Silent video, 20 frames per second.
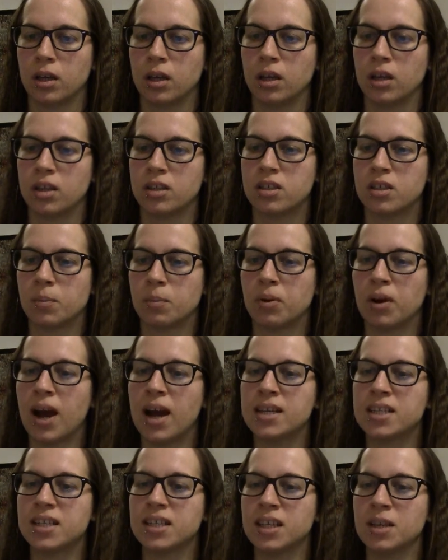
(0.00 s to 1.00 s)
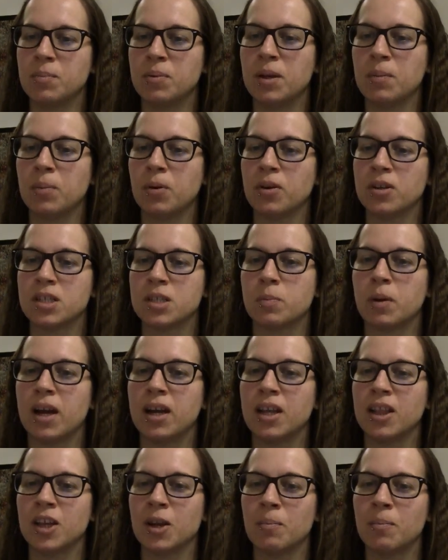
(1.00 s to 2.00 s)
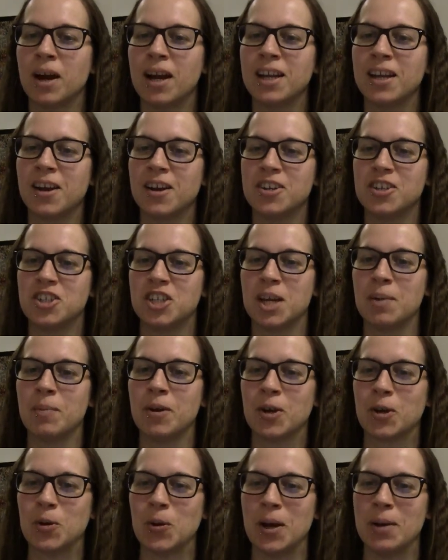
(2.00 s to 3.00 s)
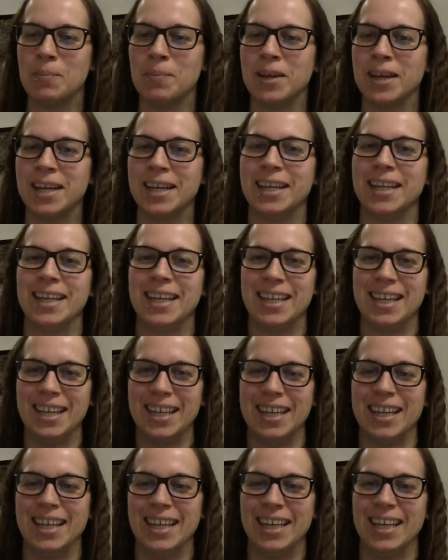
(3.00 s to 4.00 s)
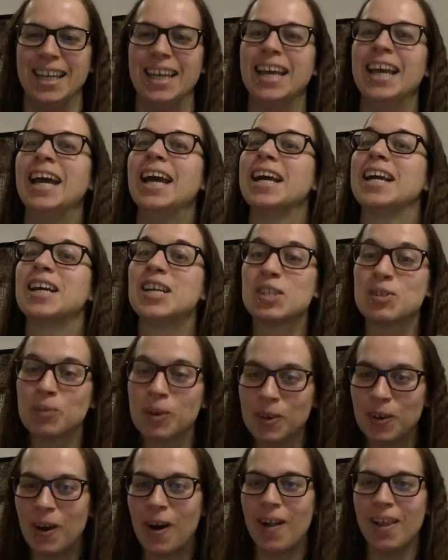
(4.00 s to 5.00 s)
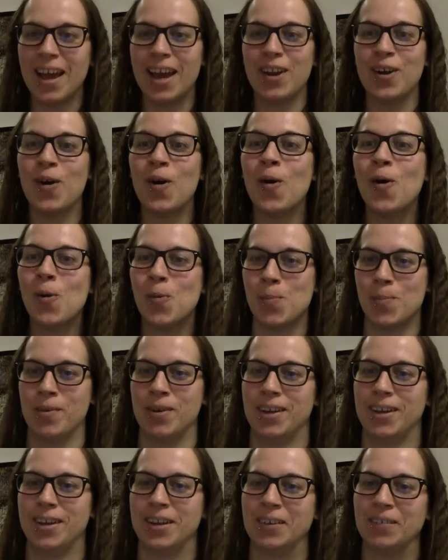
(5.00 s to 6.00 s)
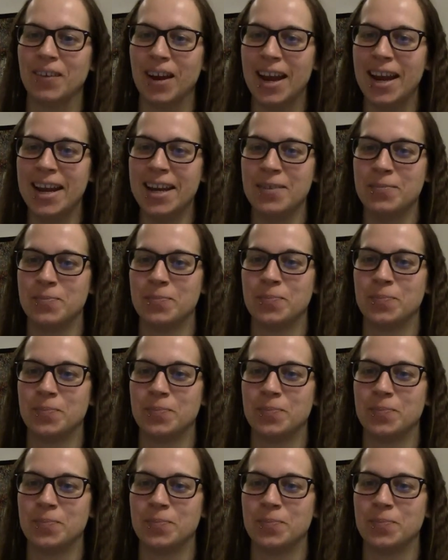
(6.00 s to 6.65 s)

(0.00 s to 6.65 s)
Surprisingly, people are spending their money on gym equipment because we're all at home, right?